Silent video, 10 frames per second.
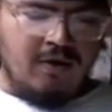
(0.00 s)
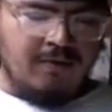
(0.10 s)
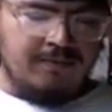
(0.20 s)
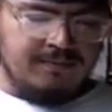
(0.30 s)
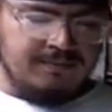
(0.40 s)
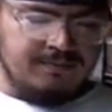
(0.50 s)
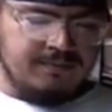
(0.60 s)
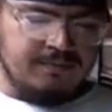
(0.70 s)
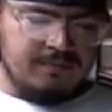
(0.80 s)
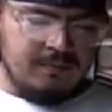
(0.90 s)

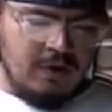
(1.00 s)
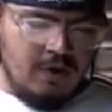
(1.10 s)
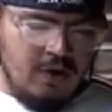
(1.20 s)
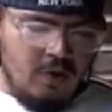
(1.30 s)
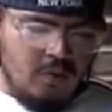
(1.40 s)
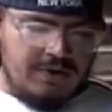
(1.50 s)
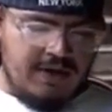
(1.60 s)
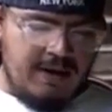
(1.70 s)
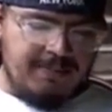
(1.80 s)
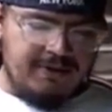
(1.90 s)
It would
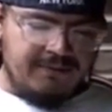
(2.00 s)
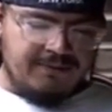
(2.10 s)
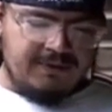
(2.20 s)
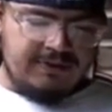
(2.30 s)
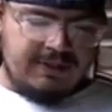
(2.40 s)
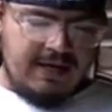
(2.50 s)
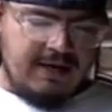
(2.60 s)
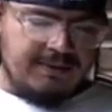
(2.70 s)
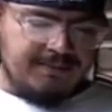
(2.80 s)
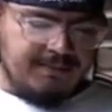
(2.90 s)
not be the first
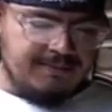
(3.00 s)
time.